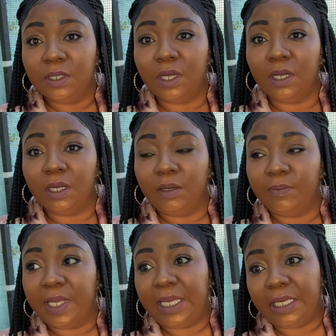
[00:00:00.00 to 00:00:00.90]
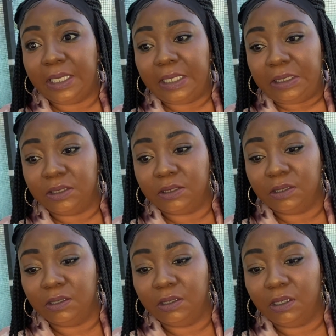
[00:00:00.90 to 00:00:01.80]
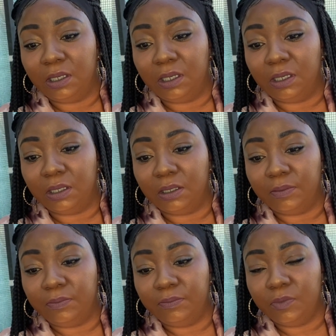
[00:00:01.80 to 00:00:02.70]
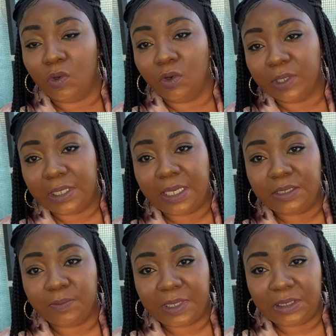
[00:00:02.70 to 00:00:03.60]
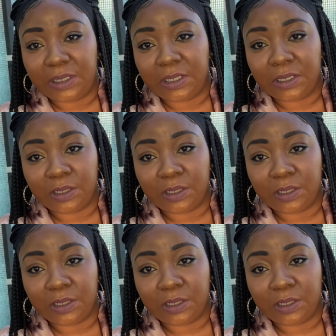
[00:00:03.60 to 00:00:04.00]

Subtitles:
and organize my seeds as